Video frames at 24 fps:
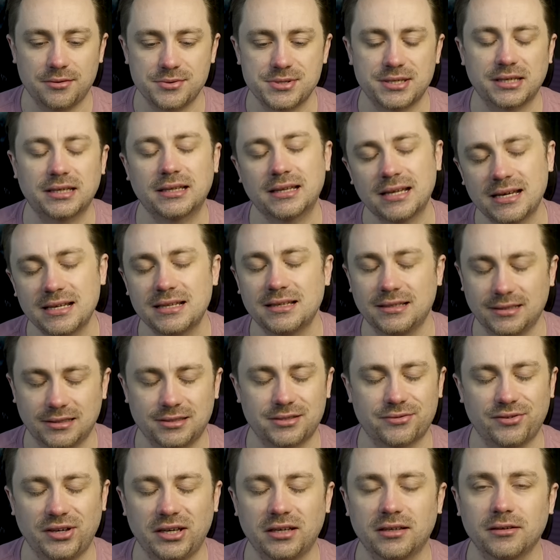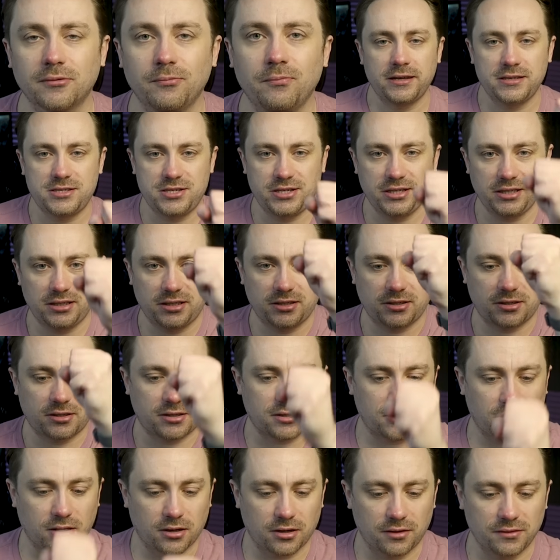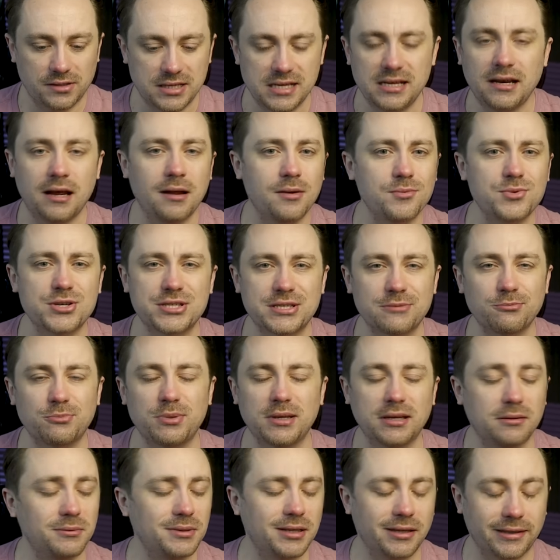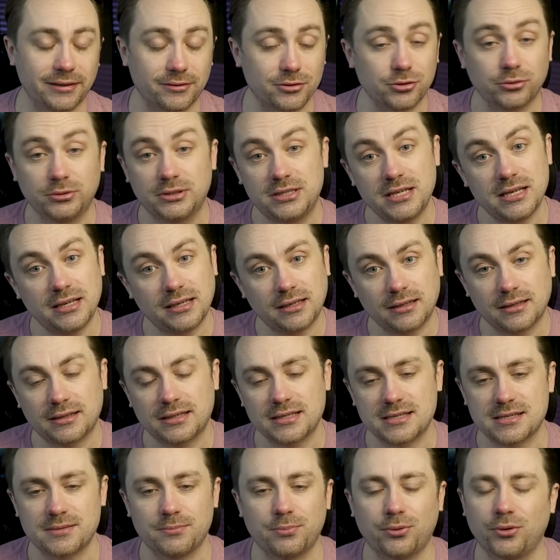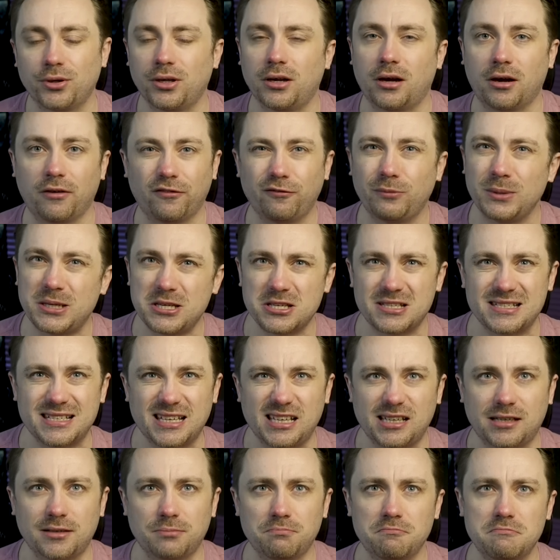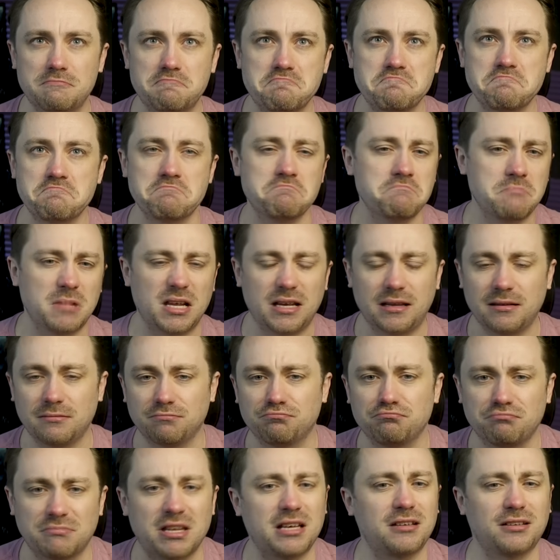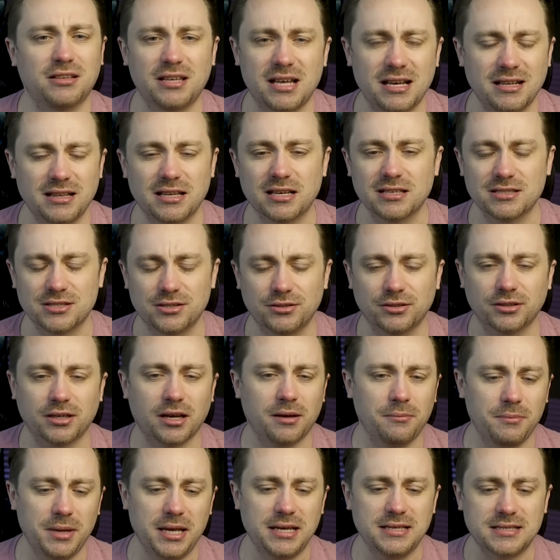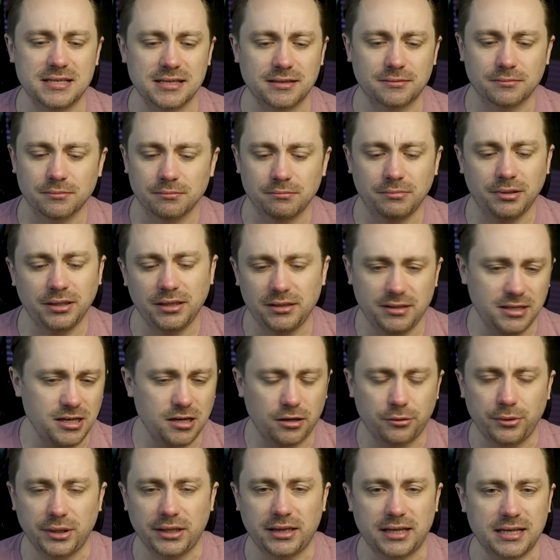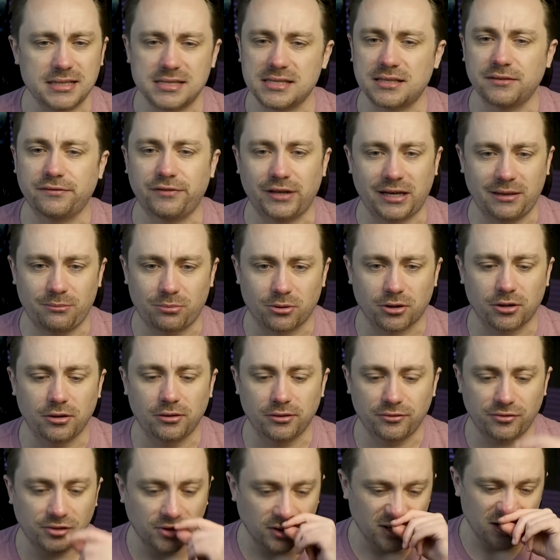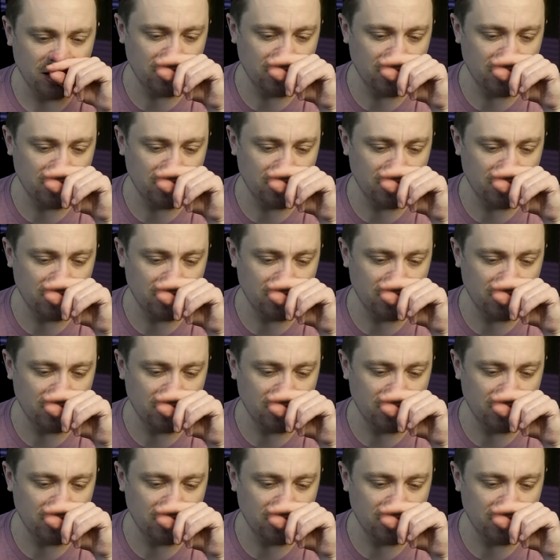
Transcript: I was like, that looks fake. And then she carved, and I wasn't being like, oh ding, disappoint off, but just like, that doesn't look amazing, but you know what, that's the vibe we're going for.